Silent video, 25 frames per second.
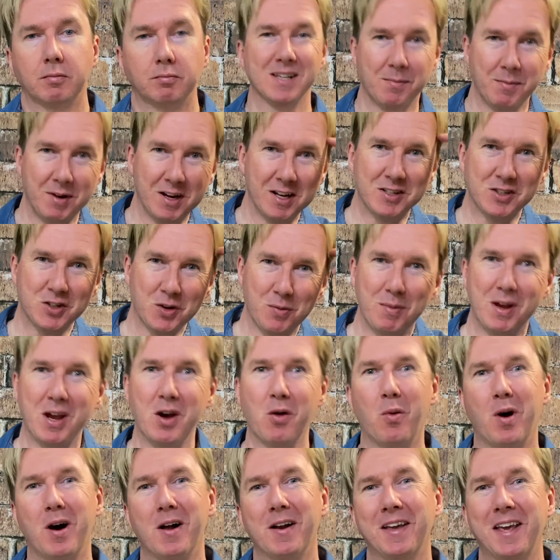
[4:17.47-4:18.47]
I mean, it took me
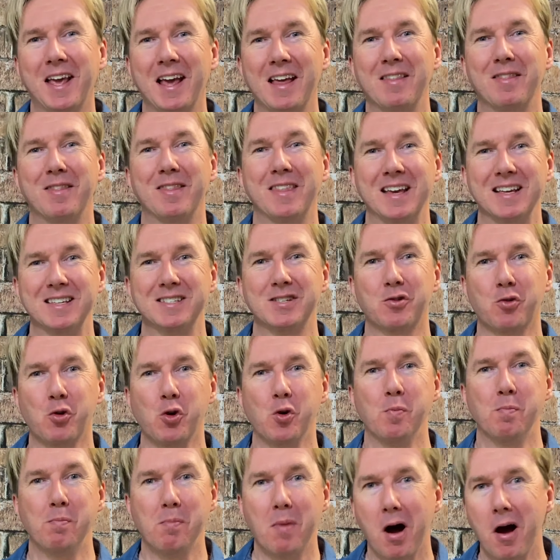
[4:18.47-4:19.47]
a while to get this
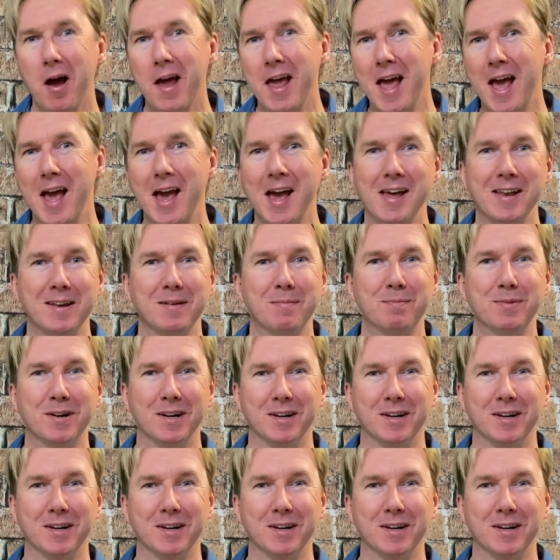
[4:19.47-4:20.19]
through my head,